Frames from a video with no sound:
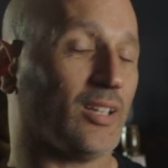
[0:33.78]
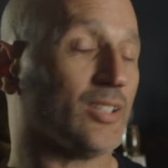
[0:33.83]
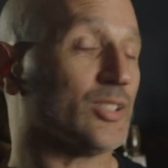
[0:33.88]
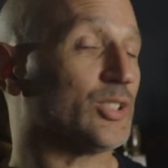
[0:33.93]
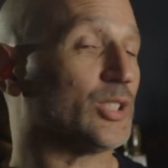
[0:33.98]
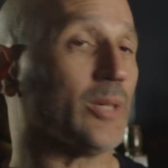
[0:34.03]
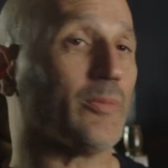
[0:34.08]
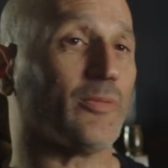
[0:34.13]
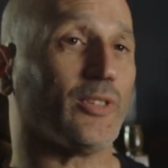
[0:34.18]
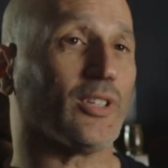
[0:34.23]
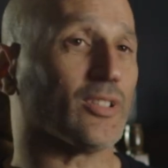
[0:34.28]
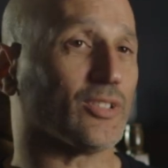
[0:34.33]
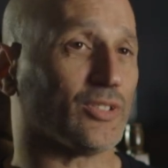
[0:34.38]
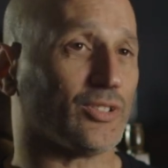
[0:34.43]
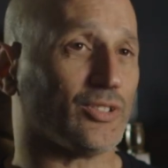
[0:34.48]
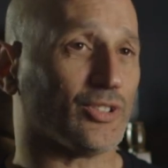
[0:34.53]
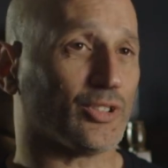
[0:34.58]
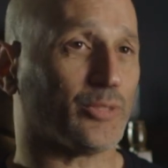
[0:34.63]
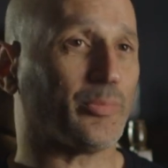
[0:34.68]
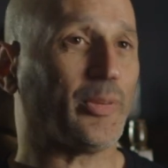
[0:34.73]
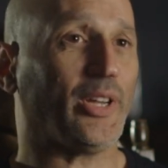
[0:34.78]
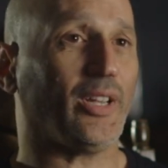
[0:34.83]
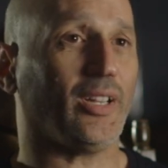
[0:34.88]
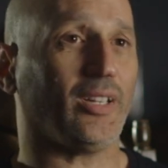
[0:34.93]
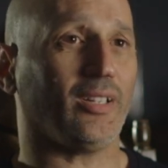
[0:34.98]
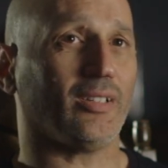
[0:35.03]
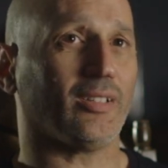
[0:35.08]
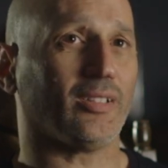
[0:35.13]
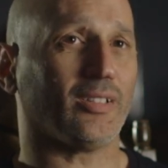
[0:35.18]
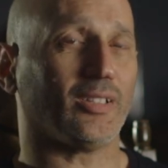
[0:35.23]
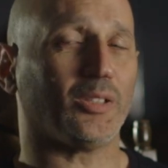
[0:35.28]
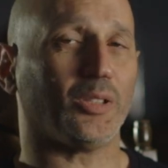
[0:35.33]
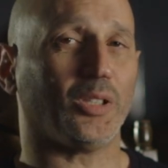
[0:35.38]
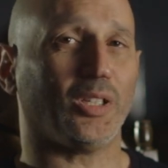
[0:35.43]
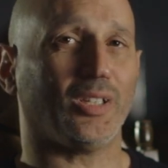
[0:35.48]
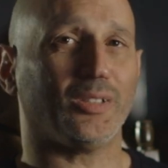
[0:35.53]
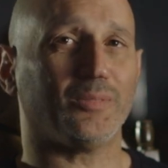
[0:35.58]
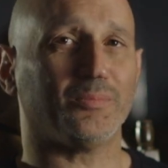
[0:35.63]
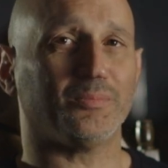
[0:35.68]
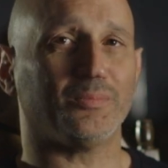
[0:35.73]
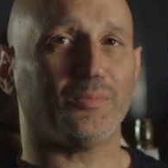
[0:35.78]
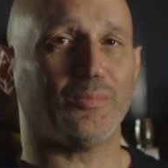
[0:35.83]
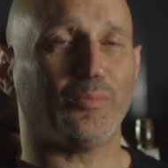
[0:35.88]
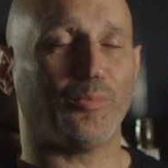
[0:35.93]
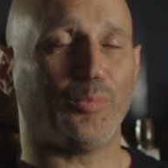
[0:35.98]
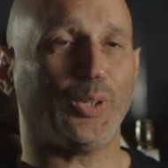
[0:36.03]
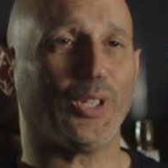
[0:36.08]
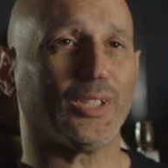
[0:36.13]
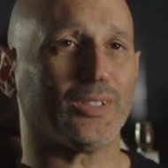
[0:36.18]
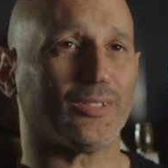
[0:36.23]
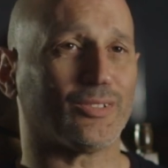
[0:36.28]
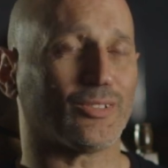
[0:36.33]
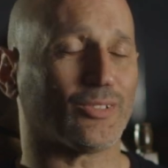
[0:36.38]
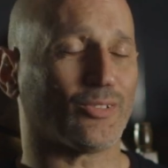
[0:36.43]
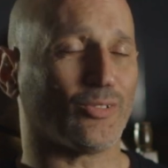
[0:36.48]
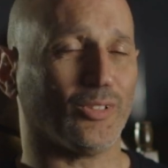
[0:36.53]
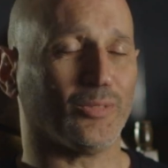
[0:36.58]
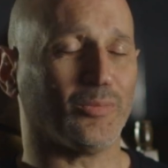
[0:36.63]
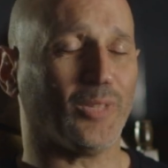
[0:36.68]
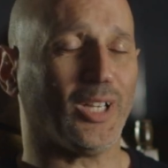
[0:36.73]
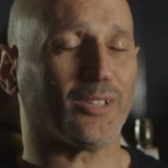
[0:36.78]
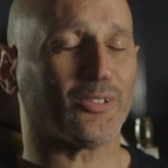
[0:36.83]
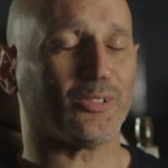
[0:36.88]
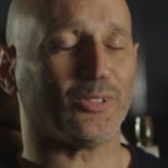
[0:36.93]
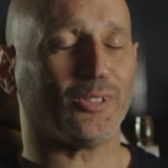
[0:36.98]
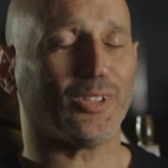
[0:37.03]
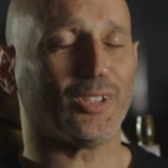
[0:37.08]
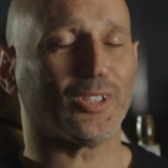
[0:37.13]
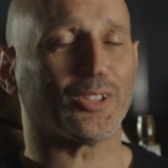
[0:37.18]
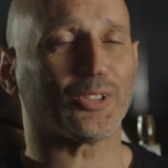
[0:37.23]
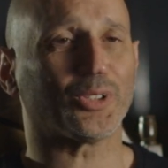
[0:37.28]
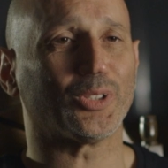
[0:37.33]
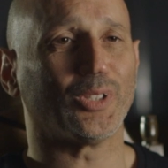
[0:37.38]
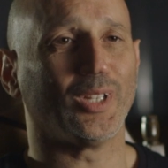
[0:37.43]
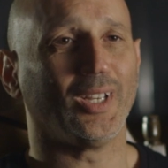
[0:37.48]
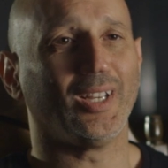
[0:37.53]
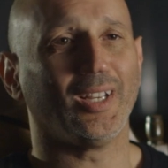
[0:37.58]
Same thing as in Spain. But going back to this,